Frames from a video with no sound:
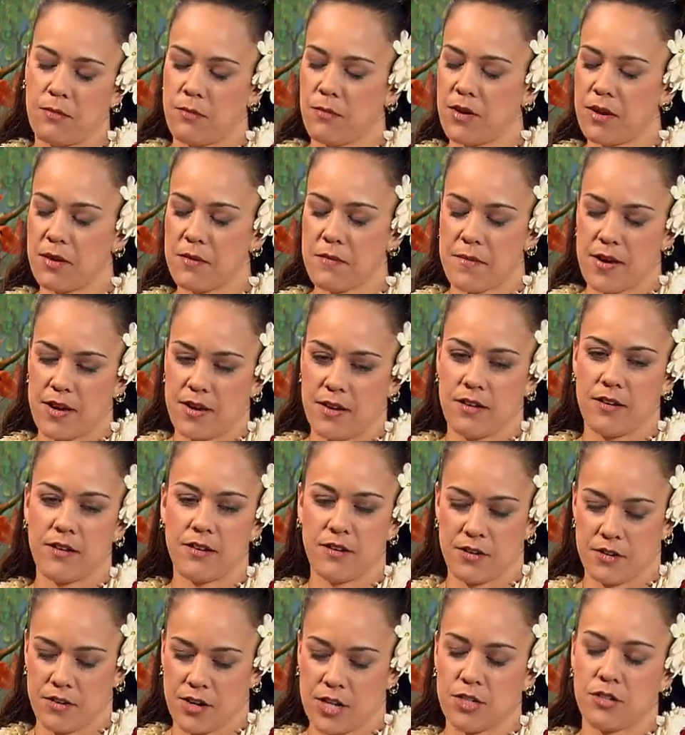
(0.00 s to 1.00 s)
One of my
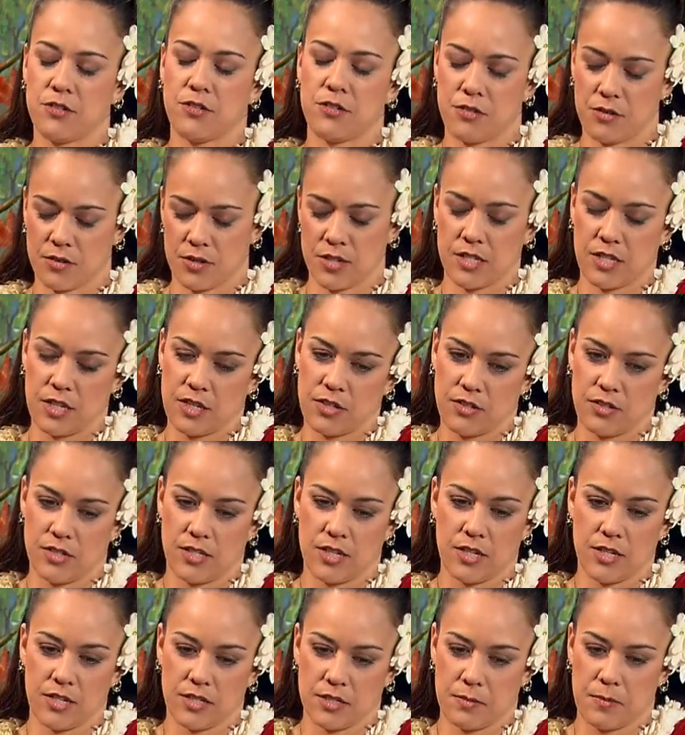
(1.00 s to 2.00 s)
undergraduate degrees, like you
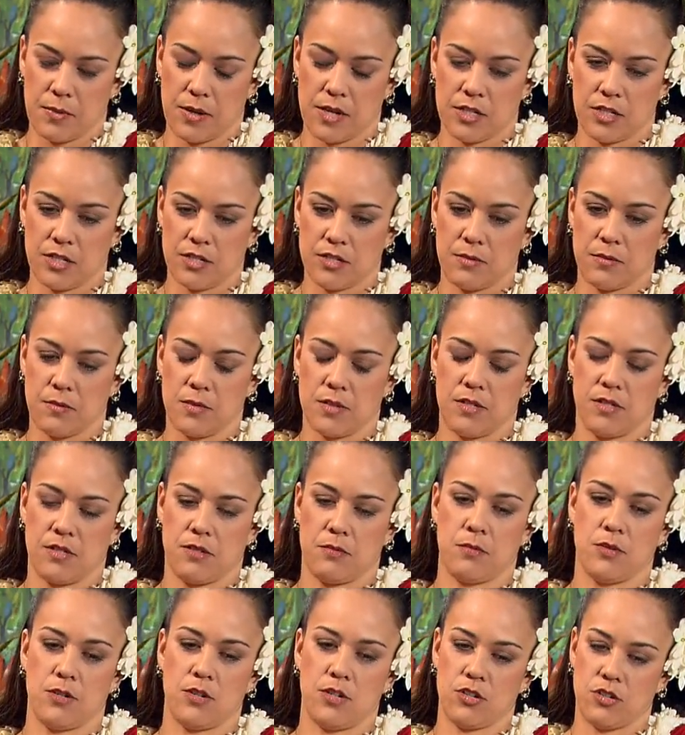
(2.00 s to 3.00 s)
said, is a bachelor's in business
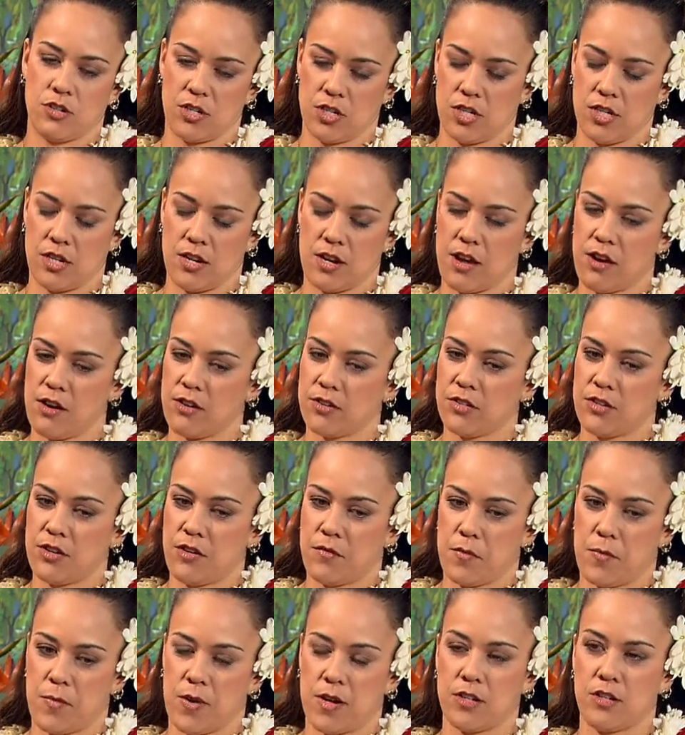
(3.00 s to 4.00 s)
administration. I also
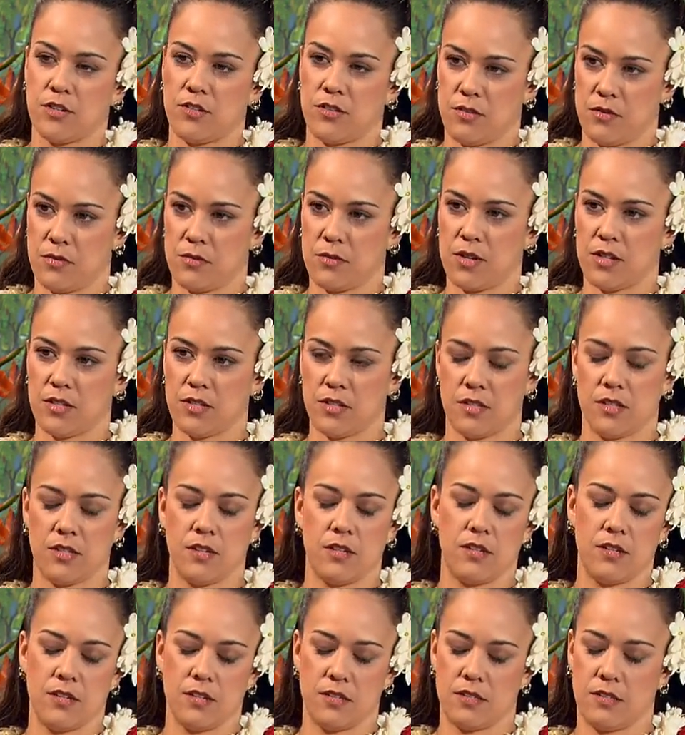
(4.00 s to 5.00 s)
have a bachelor's in Hawaiian
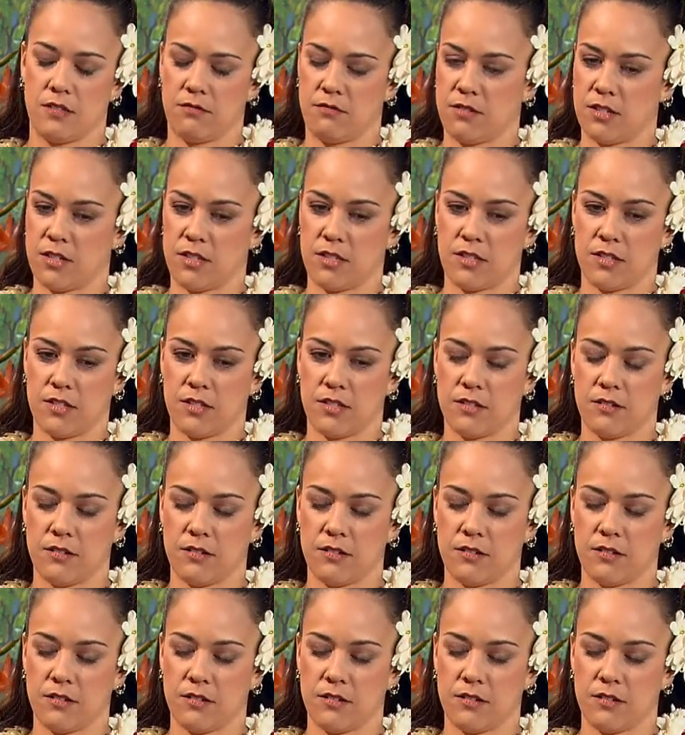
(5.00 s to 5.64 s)
studies, just as